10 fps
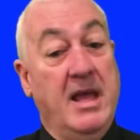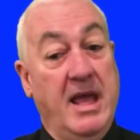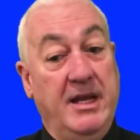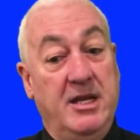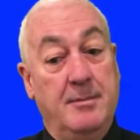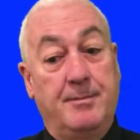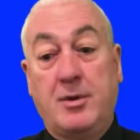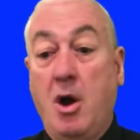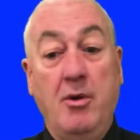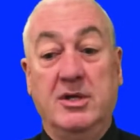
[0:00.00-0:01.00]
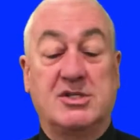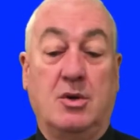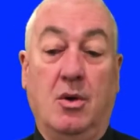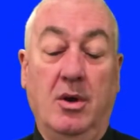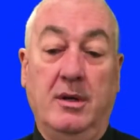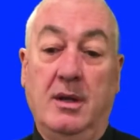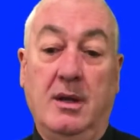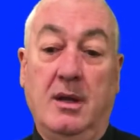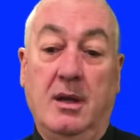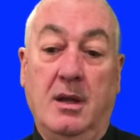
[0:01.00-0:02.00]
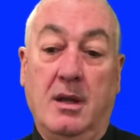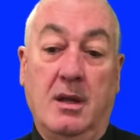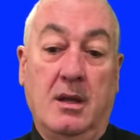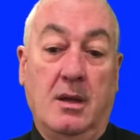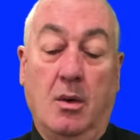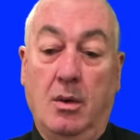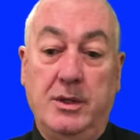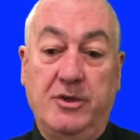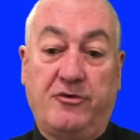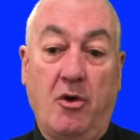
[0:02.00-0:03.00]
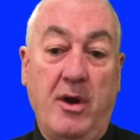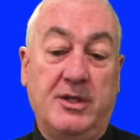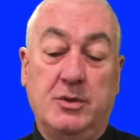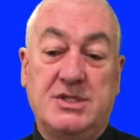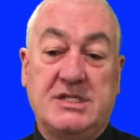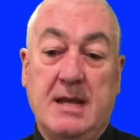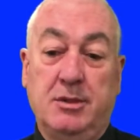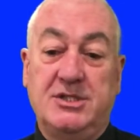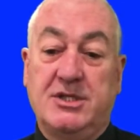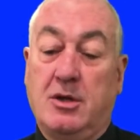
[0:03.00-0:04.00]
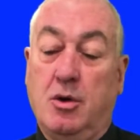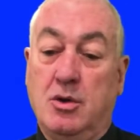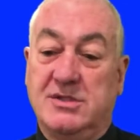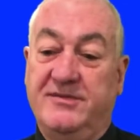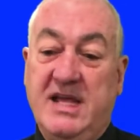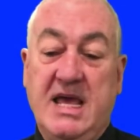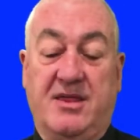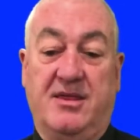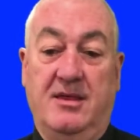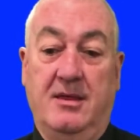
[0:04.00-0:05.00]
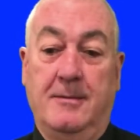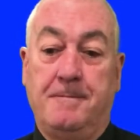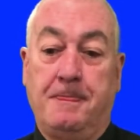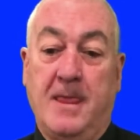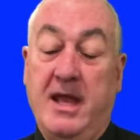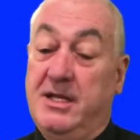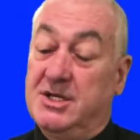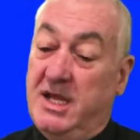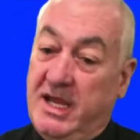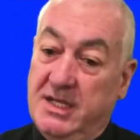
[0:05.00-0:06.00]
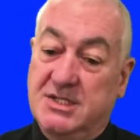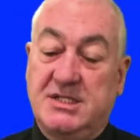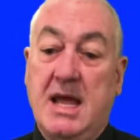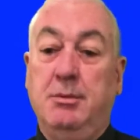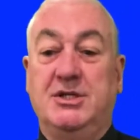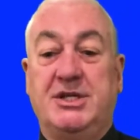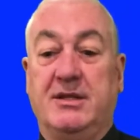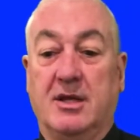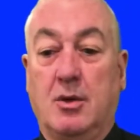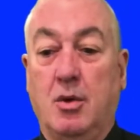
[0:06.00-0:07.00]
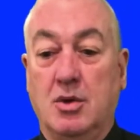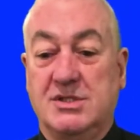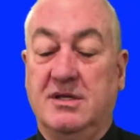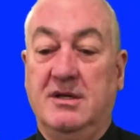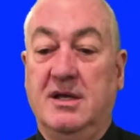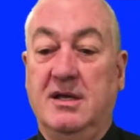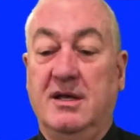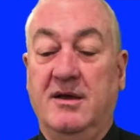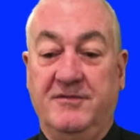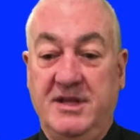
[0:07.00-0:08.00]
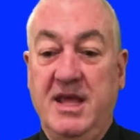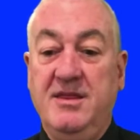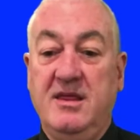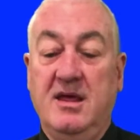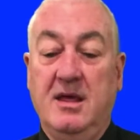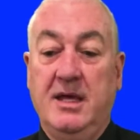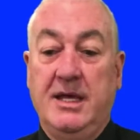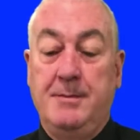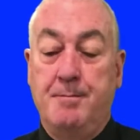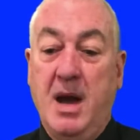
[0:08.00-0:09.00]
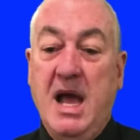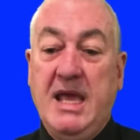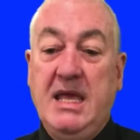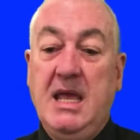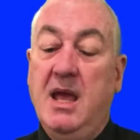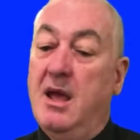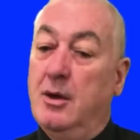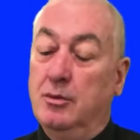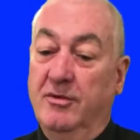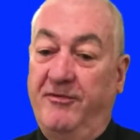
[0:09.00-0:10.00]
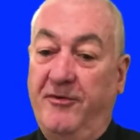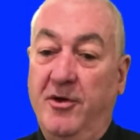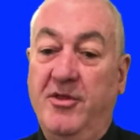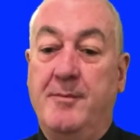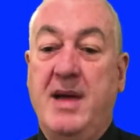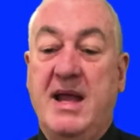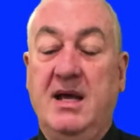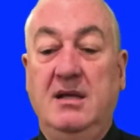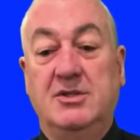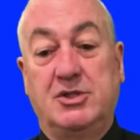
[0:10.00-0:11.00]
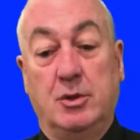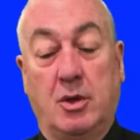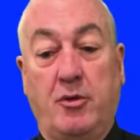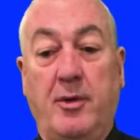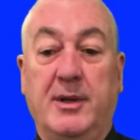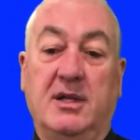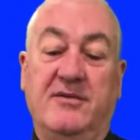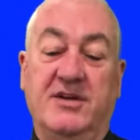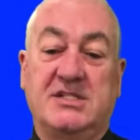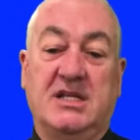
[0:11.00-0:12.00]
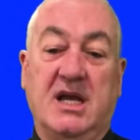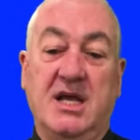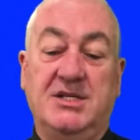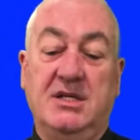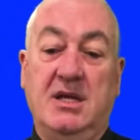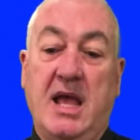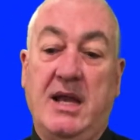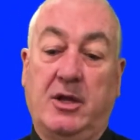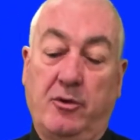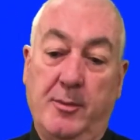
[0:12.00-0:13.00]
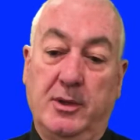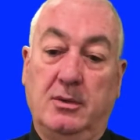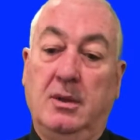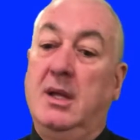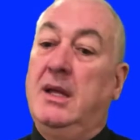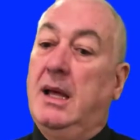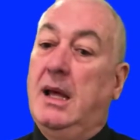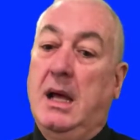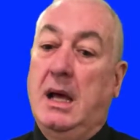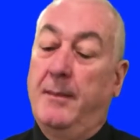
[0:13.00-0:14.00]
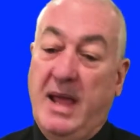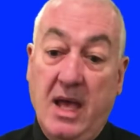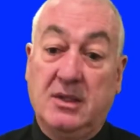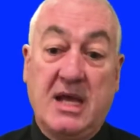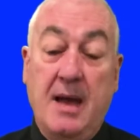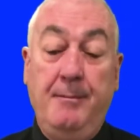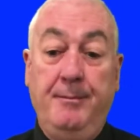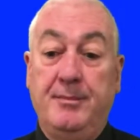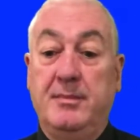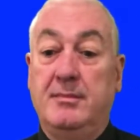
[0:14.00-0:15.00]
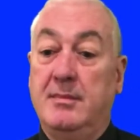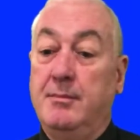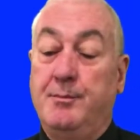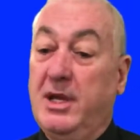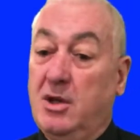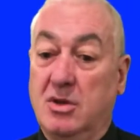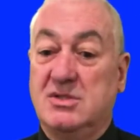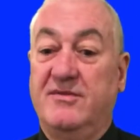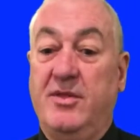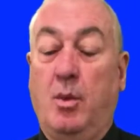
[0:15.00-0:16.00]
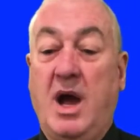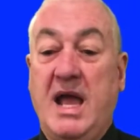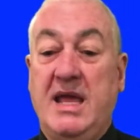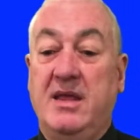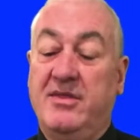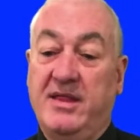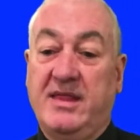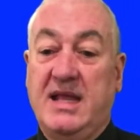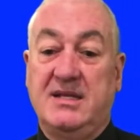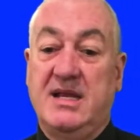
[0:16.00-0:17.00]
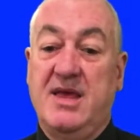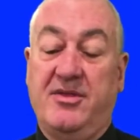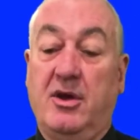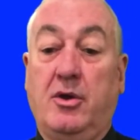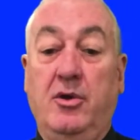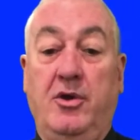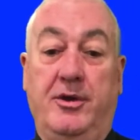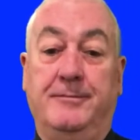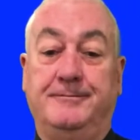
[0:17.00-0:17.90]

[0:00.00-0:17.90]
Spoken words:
And in a coroner's court, you're trying to establish the cause of death. And in establishing the cause of death, it may refer the matter to a criminal investigation and a criminal outcome because of the way that that death occurred.